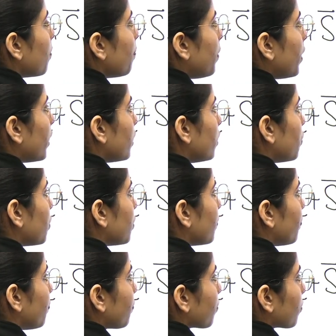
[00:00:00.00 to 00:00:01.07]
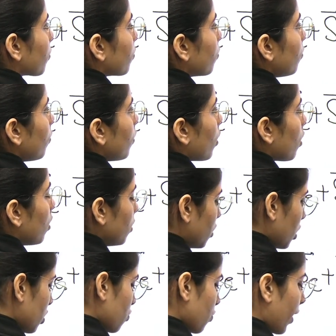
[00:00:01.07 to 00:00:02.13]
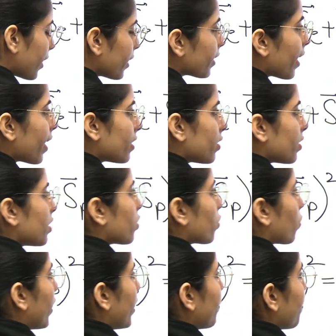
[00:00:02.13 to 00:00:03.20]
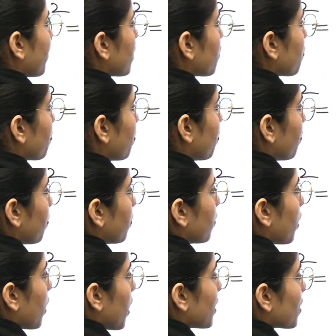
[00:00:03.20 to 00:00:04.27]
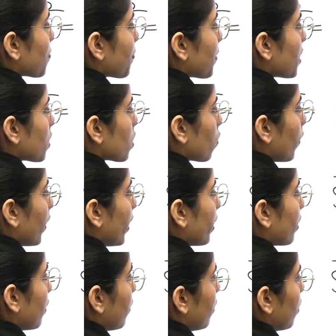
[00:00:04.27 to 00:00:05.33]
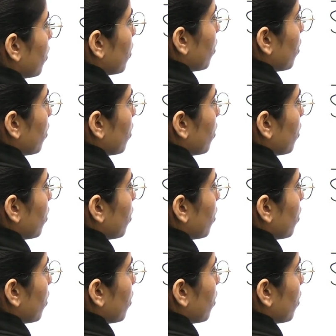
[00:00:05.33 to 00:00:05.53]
plus, just write SE square plus SP square,